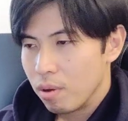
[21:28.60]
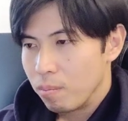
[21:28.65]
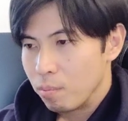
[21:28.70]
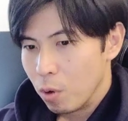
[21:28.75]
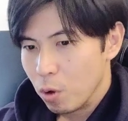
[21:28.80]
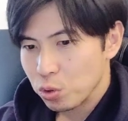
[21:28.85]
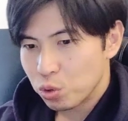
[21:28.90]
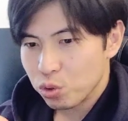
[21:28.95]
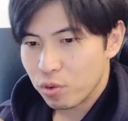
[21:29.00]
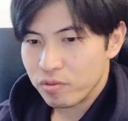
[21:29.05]

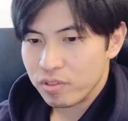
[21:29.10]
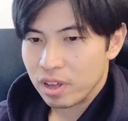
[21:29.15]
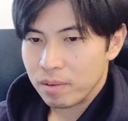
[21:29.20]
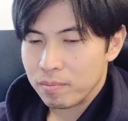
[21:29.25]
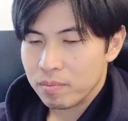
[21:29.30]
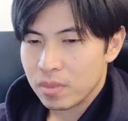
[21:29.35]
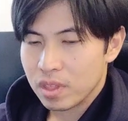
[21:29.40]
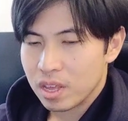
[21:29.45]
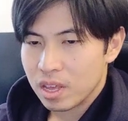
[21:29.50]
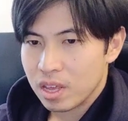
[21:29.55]
most of
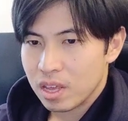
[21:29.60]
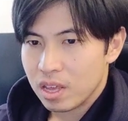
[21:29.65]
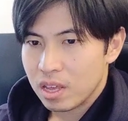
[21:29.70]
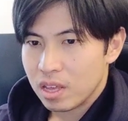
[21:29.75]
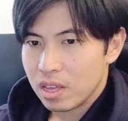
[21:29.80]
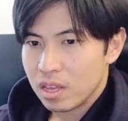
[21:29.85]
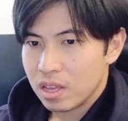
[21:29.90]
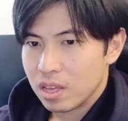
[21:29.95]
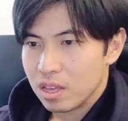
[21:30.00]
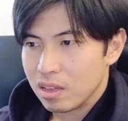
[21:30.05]
them,
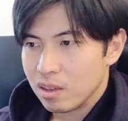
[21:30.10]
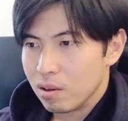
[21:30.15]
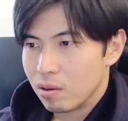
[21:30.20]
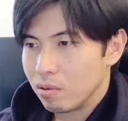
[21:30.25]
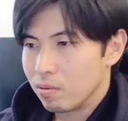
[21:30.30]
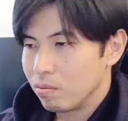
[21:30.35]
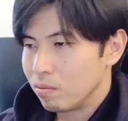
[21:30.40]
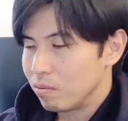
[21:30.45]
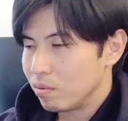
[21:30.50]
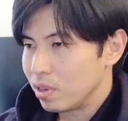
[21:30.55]

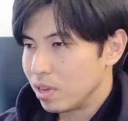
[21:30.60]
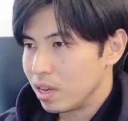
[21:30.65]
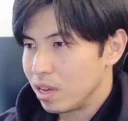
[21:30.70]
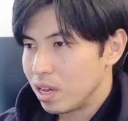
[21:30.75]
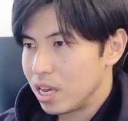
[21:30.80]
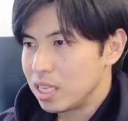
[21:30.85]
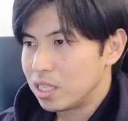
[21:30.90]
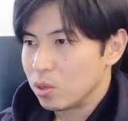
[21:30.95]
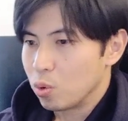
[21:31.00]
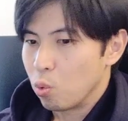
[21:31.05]

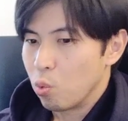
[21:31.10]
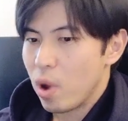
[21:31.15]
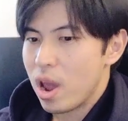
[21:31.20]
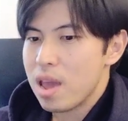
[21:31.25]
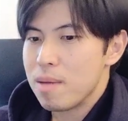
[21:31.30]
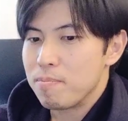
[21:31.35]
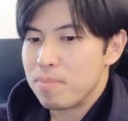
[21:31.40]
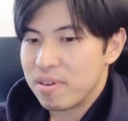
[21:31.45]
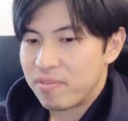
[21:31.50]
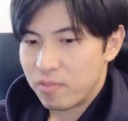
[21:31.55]
it's
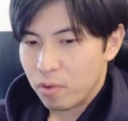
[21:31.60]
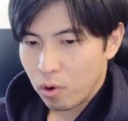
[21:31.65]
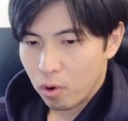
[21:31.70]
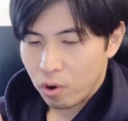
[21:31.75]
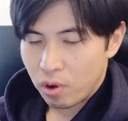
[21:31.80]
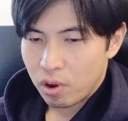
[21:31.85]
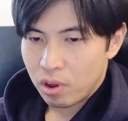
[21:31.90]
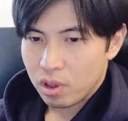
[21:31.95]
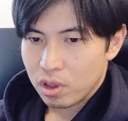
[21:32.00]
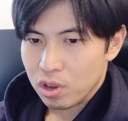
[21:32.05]
way
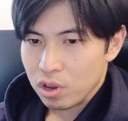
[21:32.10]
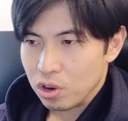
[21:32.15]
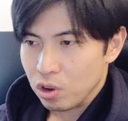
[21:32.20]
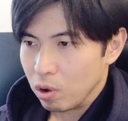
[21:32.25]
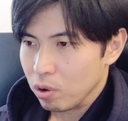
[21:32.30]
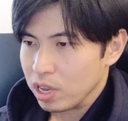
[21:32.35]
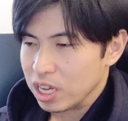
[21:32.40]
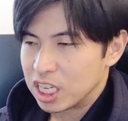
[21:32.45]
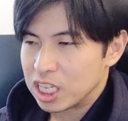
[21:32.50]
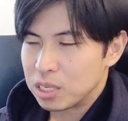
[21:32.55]
before, you
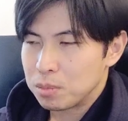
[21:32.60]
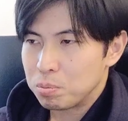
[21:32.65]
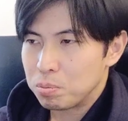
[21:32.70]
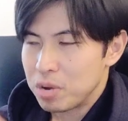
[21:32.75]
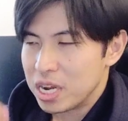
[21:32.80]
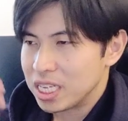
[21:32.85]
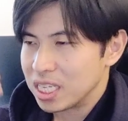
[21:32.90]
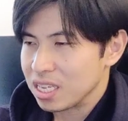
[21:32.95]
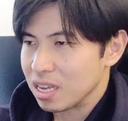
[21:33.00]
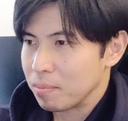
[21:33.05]
know,
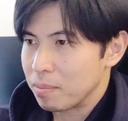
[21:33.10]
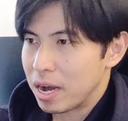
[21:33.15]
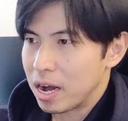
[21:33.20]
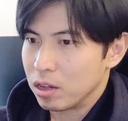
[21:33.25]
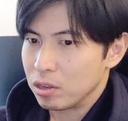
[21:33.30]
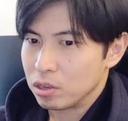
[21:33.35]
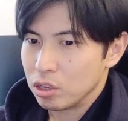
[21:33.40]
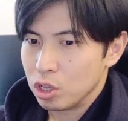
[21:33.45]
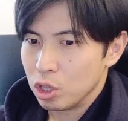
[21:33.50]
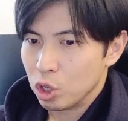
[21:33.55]
expressing
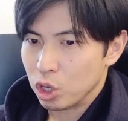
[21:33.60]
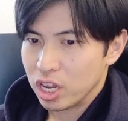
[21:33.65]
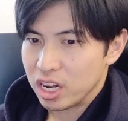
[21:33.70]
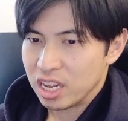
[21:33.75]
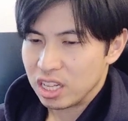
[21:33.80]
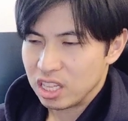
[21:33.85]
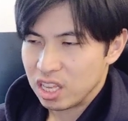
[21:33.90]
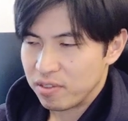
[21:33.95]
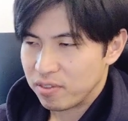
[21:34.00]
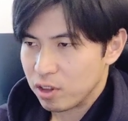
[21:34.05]
about looking
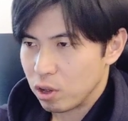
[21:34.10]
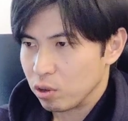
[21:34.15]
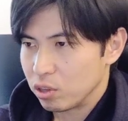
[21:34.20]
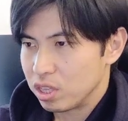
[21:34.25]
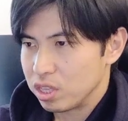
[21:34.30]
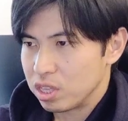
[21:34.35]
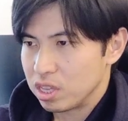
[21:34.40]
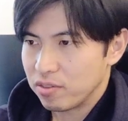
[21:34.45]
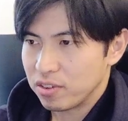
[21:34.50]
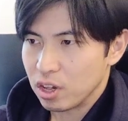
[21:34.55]
at
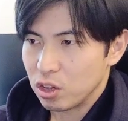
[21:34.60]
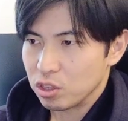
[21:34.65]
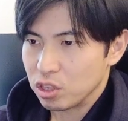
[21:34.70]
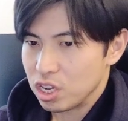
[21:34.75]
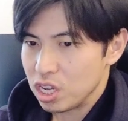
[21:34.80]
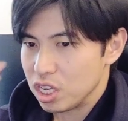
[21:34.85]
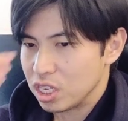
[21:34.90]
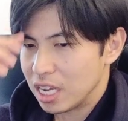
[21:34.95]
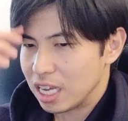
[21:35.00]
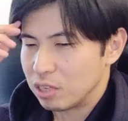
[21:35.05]

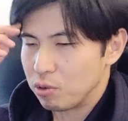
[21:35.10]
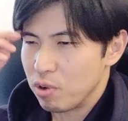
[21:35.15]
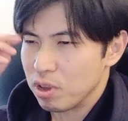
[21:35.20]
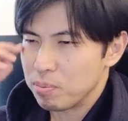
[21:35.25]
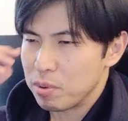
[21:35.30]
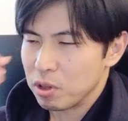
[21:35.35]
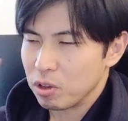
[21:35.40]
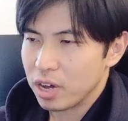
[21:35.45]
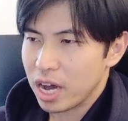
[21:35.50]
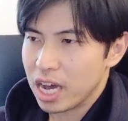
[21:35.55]
difficulties as a
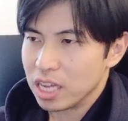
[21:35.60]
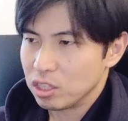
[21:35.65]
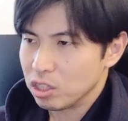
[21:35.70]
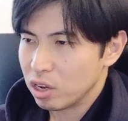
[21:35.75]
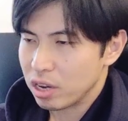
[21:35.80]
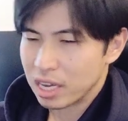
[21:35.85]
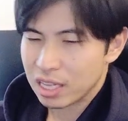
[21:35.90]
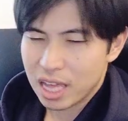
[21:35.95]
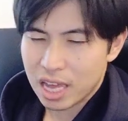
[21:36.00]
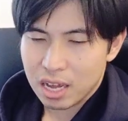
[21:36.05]
red pill guy,
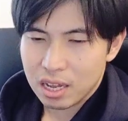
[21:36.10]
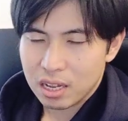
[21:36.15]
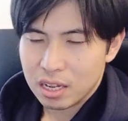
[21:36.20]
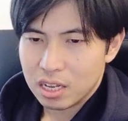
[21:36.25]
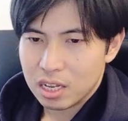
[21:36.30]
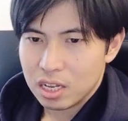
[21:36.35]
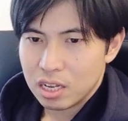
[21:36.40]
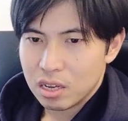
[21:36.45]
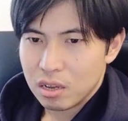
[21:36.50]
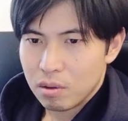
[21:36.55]
not like that.
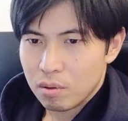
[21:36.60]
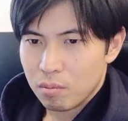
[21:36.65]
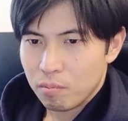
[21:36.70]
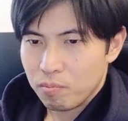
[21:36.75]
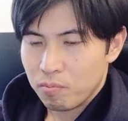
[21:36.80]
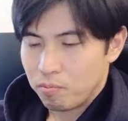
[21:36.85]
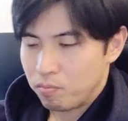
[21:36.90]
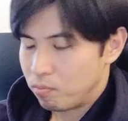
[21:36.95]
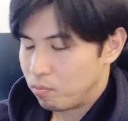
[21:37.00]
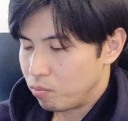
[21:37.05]

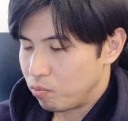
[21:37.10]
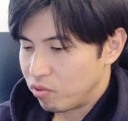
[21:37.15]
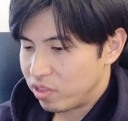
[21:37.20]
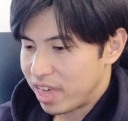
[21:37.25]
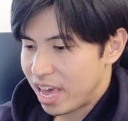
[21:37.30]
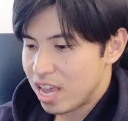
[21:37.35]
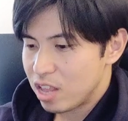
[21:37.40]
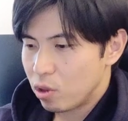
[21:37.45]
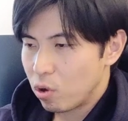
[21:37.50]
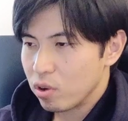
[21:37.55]

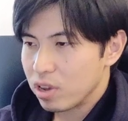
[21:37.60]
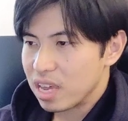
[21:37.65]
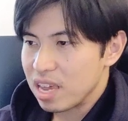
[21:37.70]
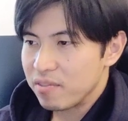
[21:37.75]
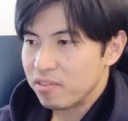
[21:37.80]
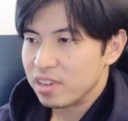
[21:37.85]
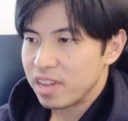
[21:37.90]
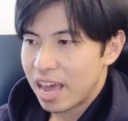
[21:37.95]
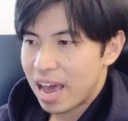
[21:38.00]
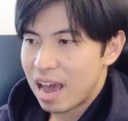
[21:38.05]
They don't
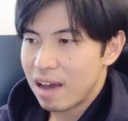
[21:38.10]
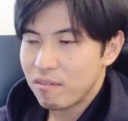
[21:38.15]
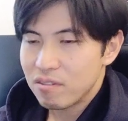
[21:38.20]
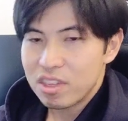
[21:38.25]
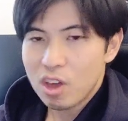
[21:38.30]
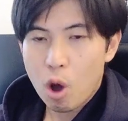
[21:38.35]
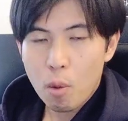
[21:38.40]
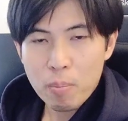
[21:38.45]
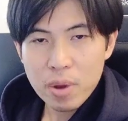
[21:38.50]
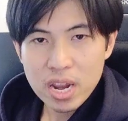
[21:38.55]
even have
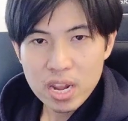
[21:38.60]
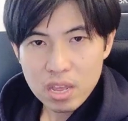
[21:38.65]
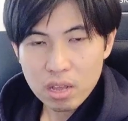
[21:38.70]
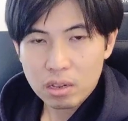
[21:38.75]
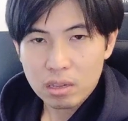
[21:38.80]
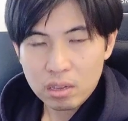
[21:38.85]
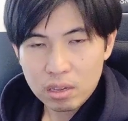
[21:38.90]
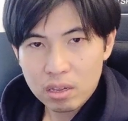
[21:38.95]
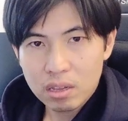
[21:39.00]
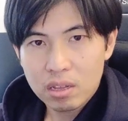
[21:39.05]
their
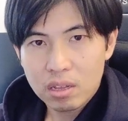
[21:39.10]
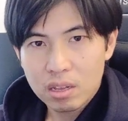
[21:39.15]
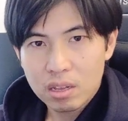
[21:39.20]
opinion.